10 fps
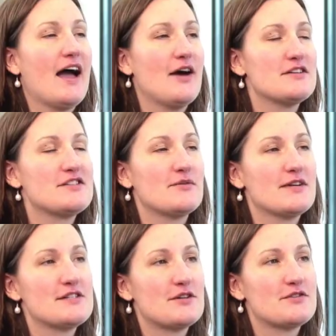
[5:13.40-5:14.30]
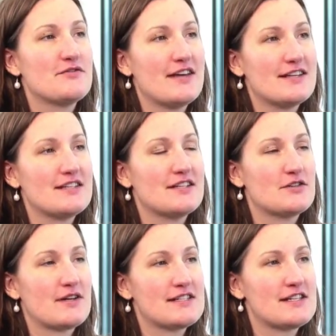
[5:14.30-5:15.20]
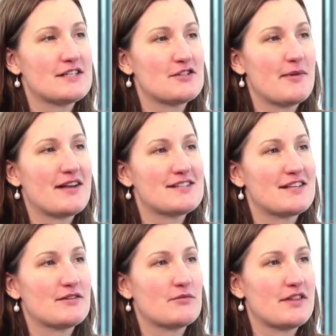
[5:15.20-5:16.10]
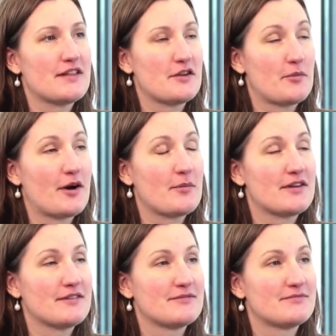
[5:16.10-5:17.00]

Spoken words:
How does your research fit into translational medicine within the department?